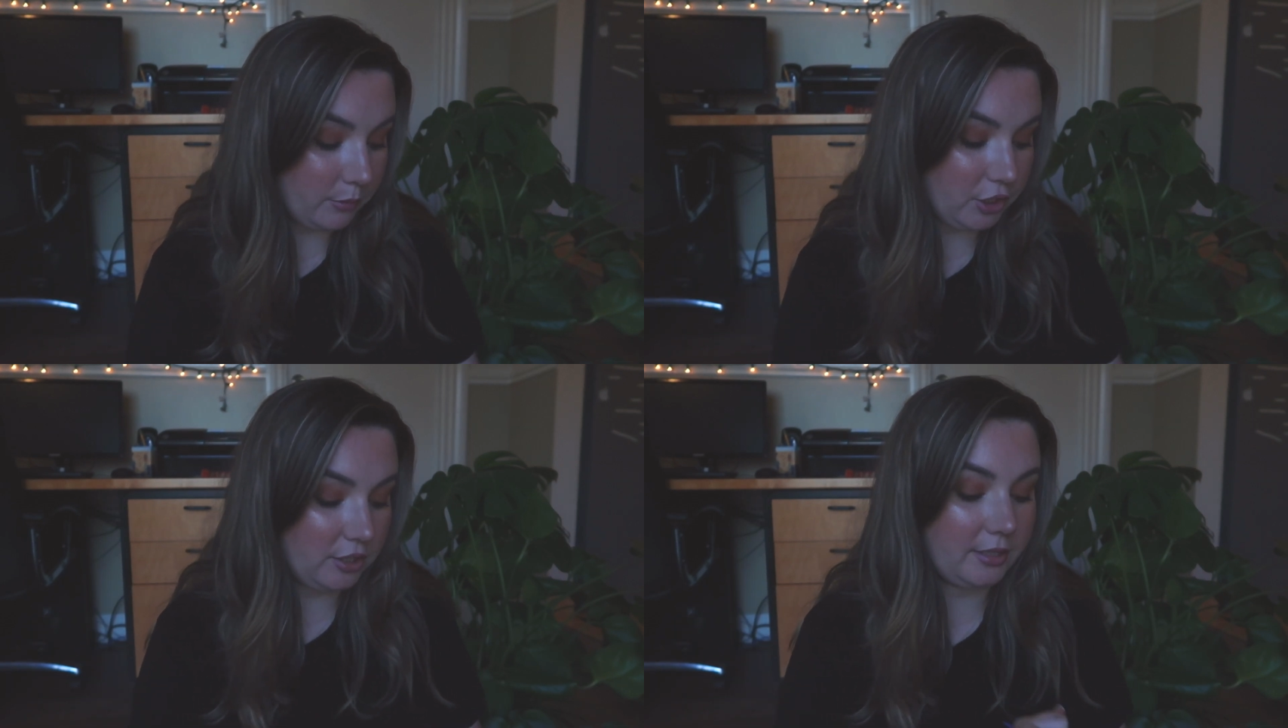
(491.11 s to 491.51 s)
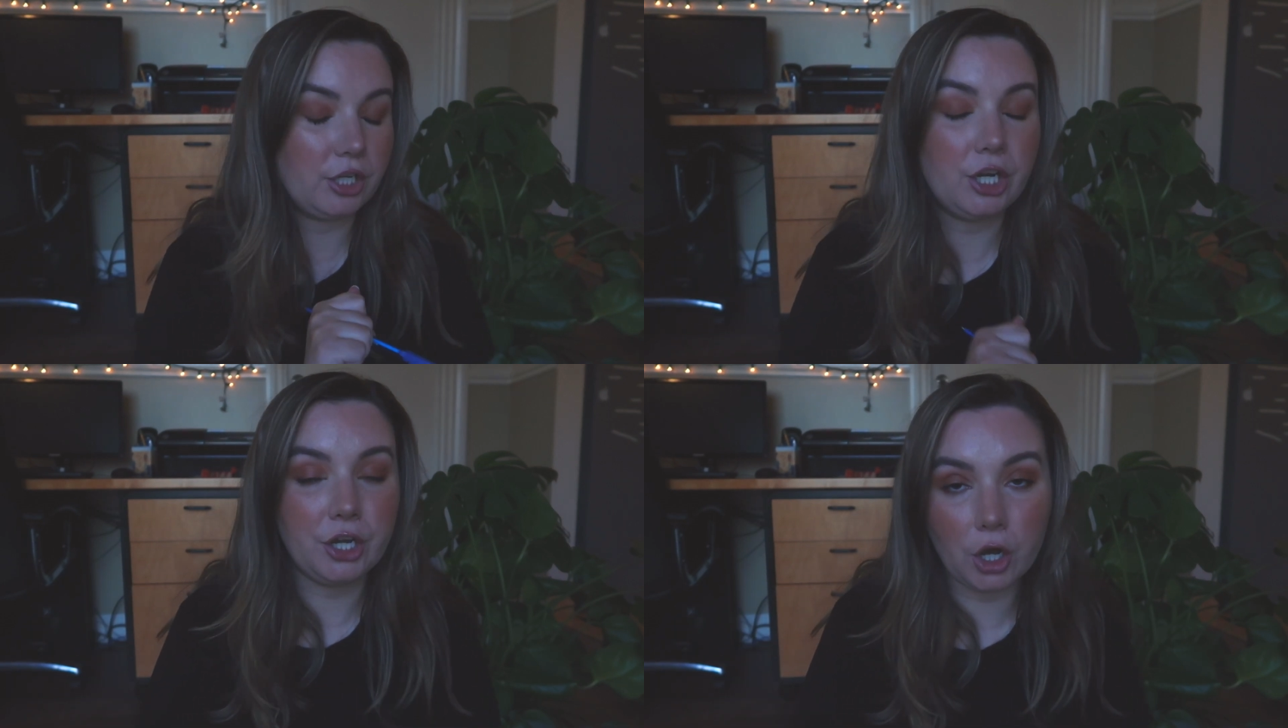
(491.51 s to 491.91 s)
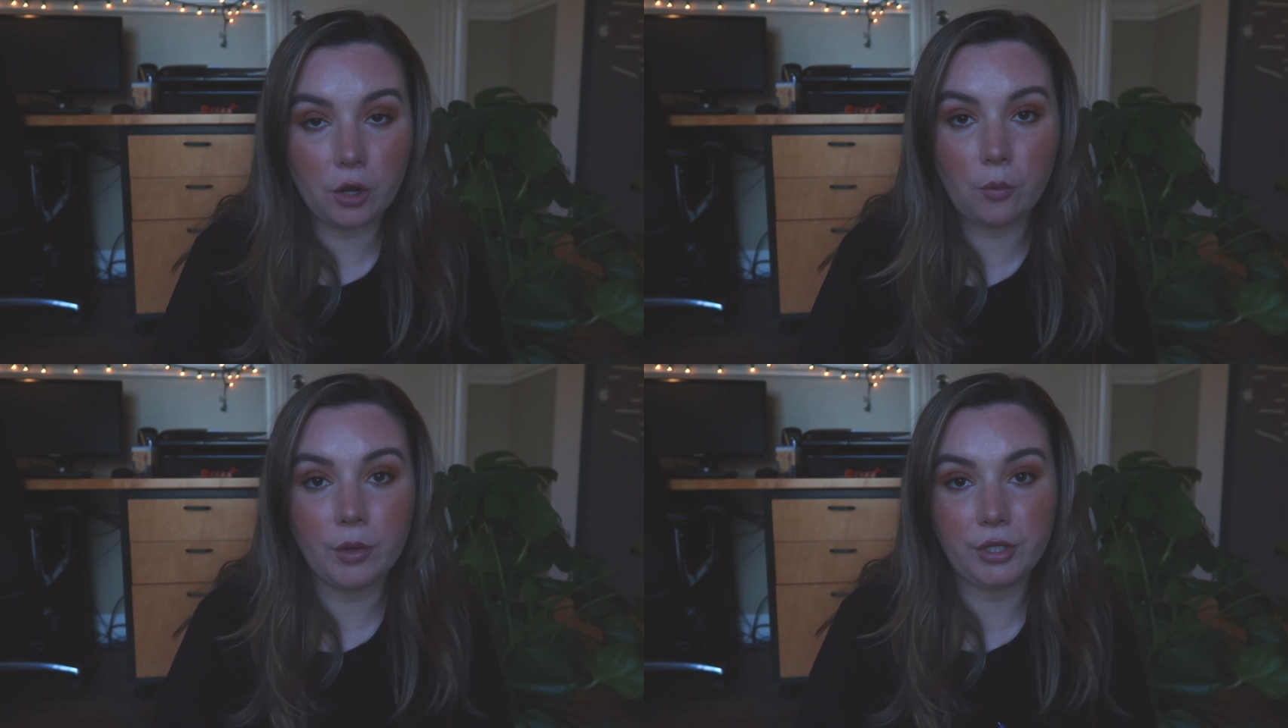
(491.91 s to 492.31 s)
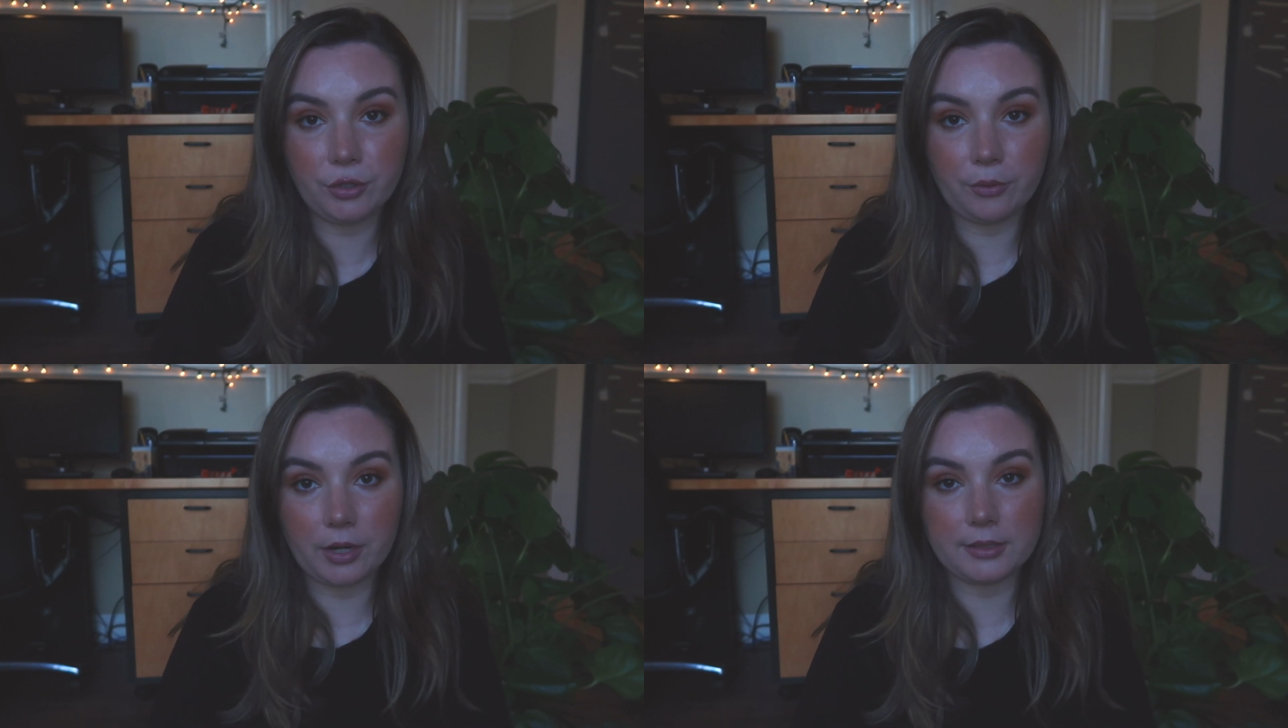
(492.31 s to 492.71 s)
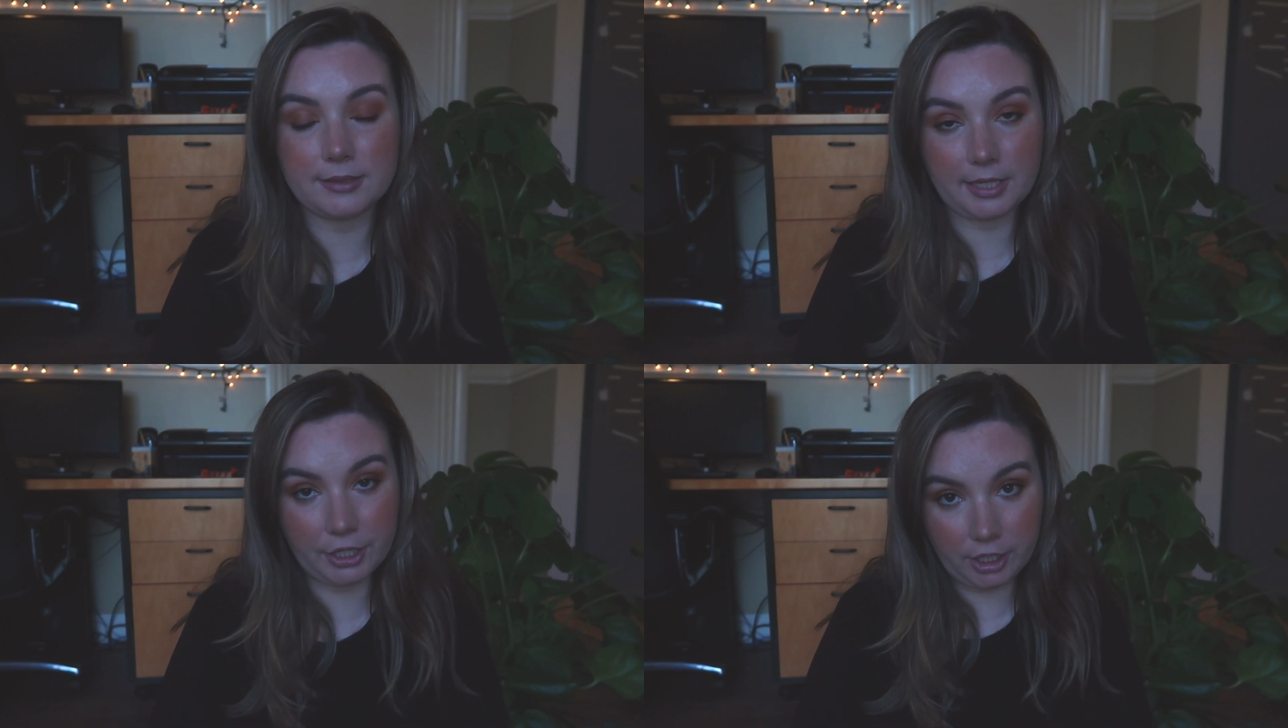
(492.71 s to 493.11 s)
which is know your
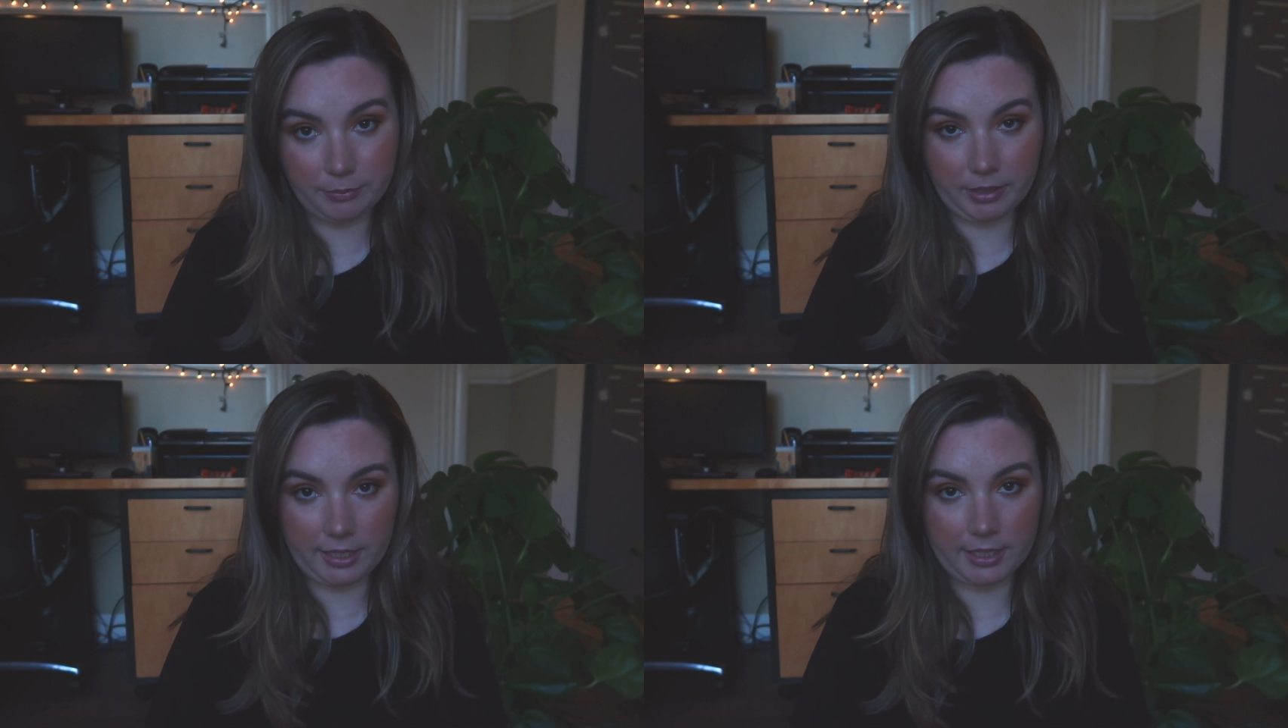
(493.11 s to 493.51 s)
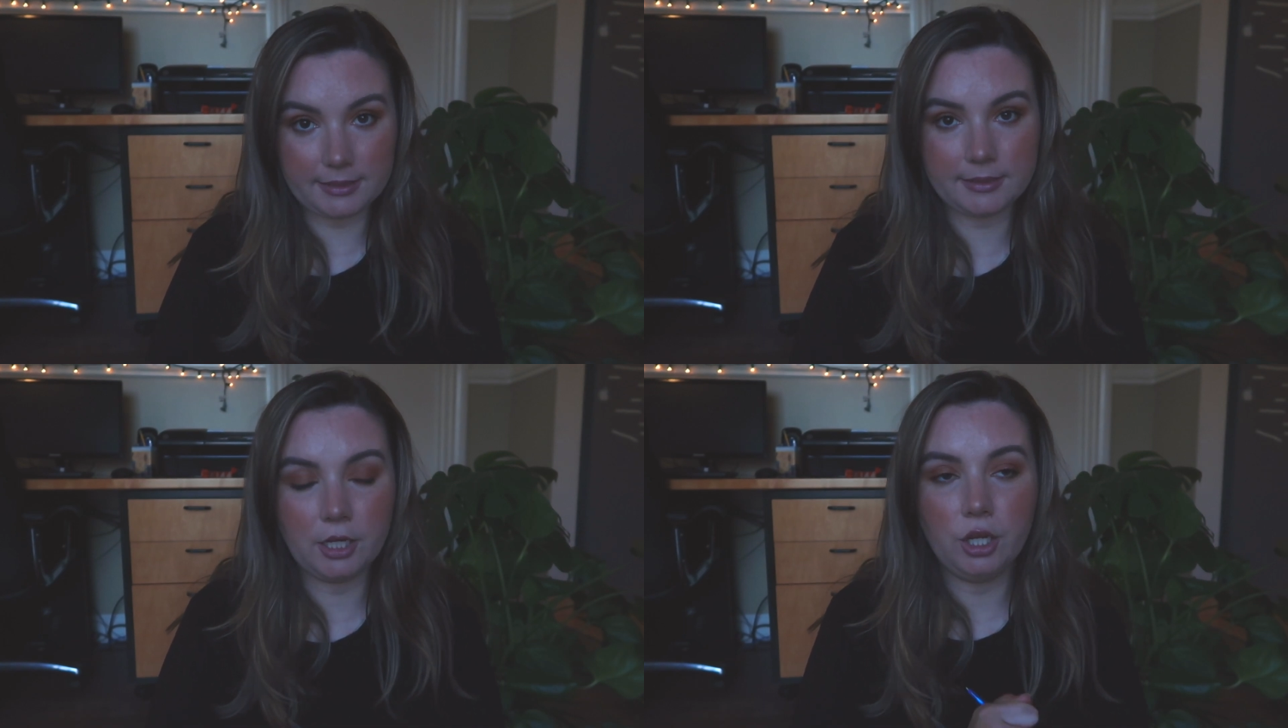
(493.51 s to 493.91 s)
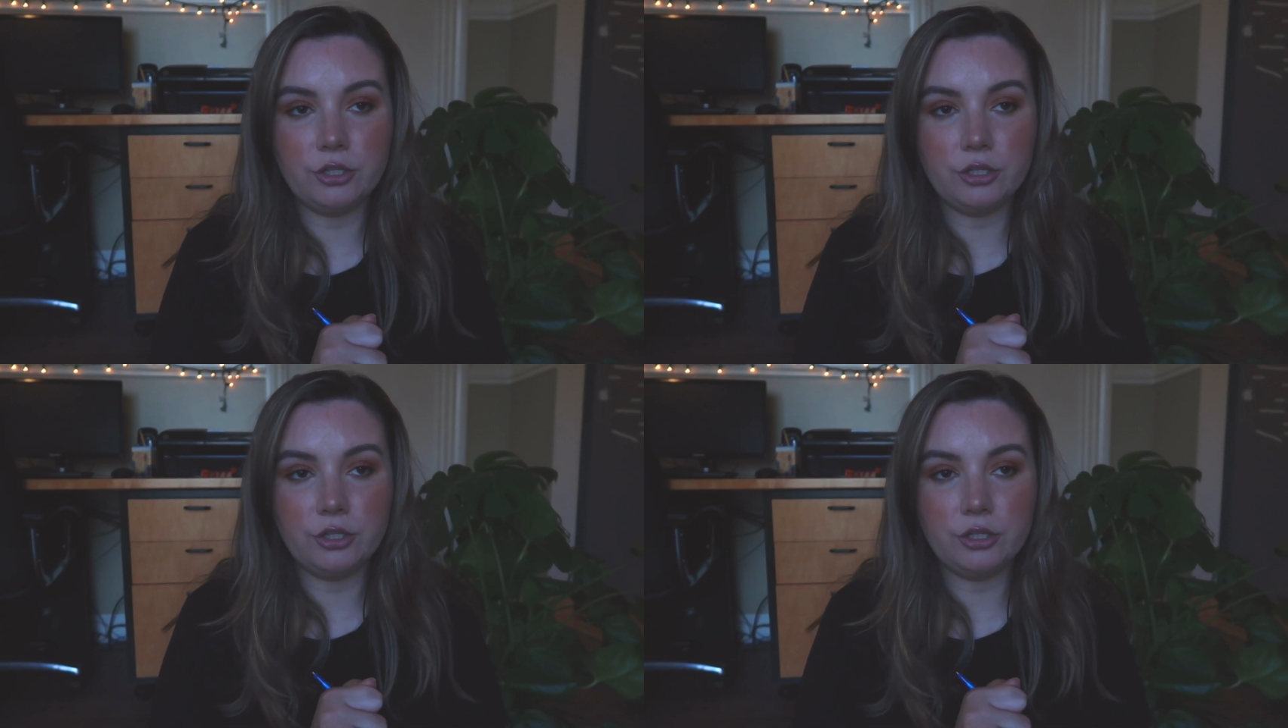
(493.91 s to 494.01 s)
security blankets.